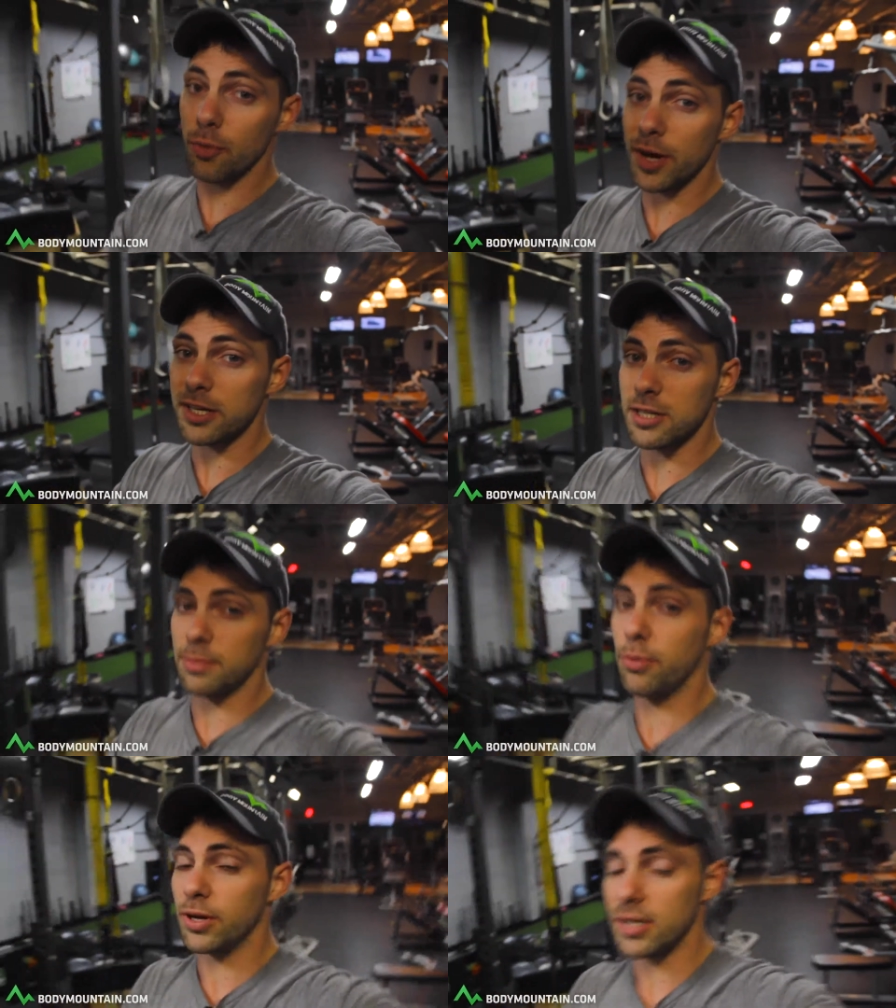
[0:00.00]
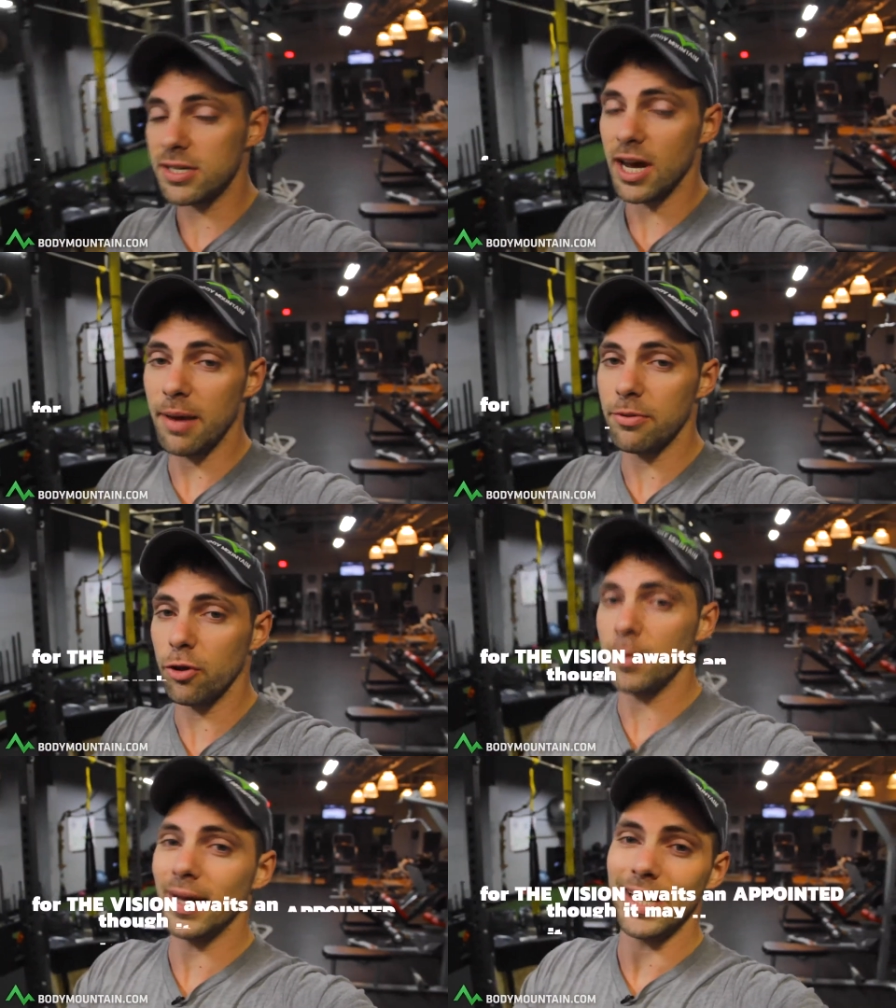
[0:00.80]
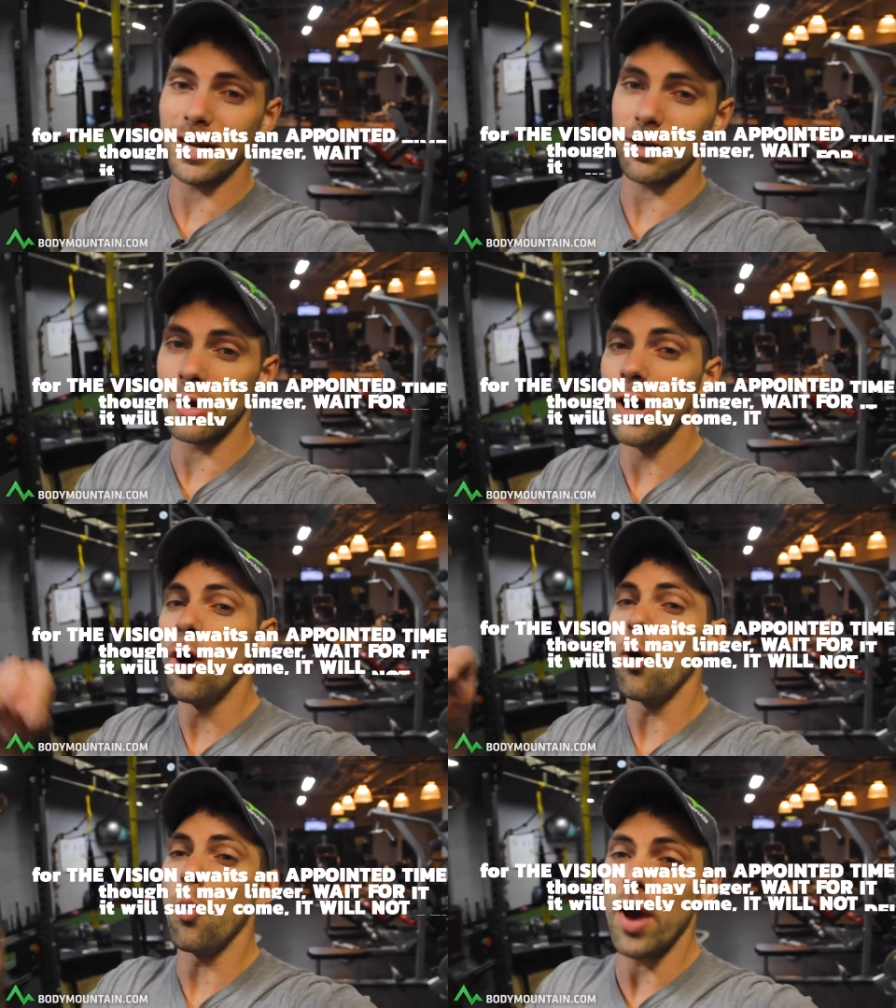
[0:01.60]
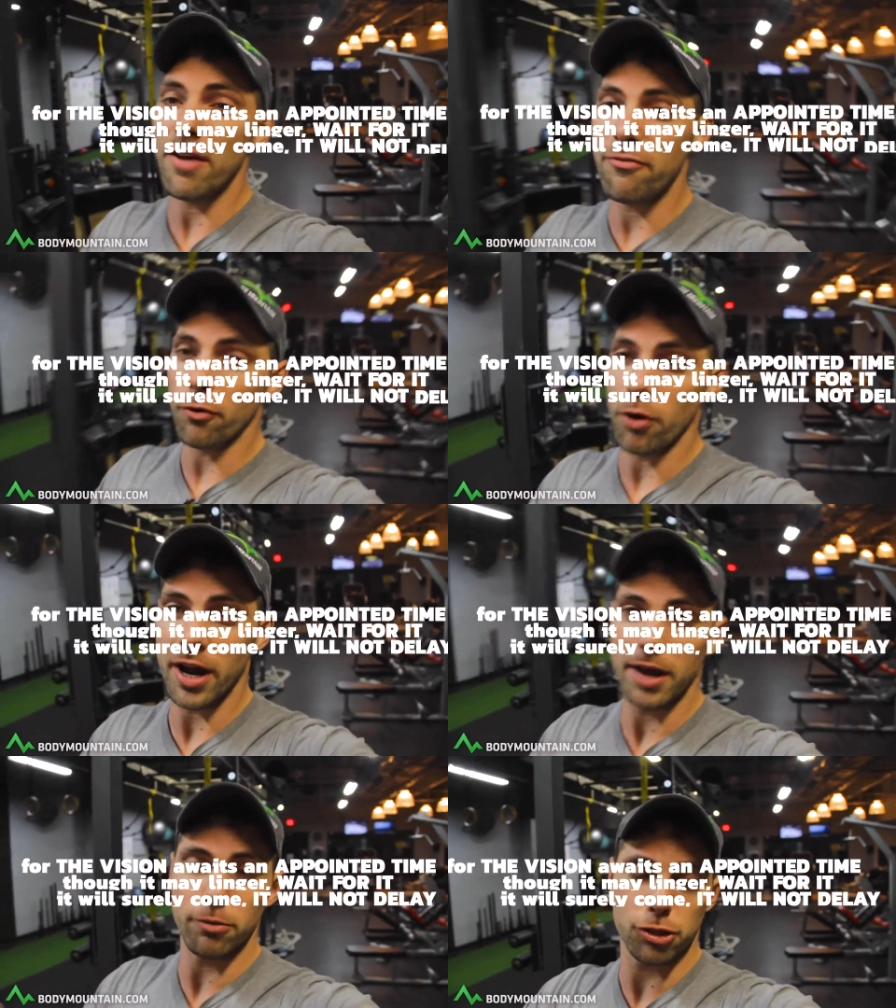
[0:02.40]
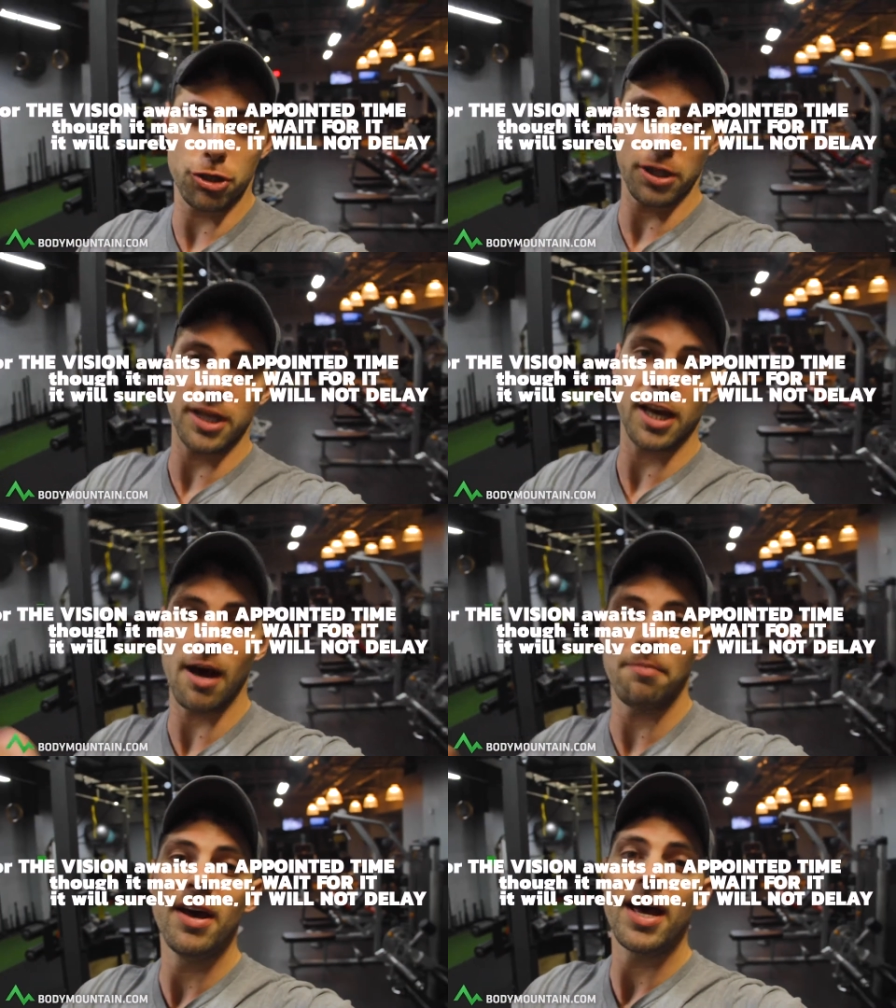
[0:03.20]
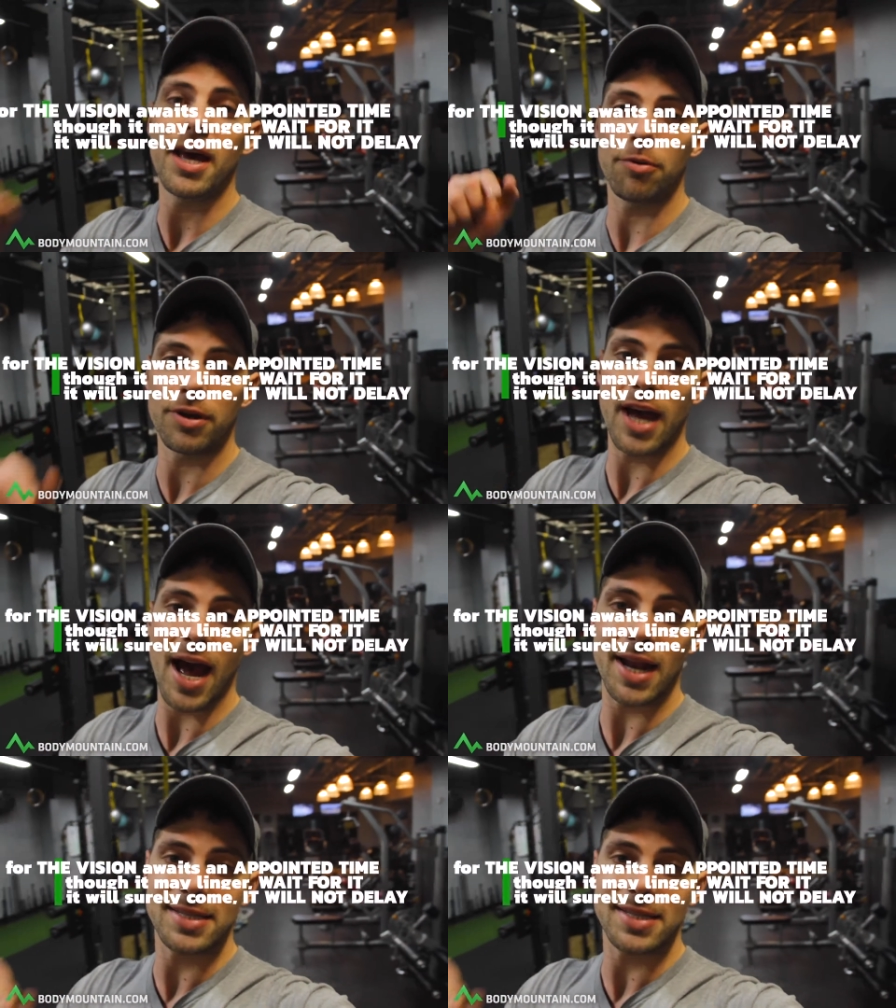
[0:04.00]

awaits an appointed time, though it may linger, wait for it, it will surely come, it will not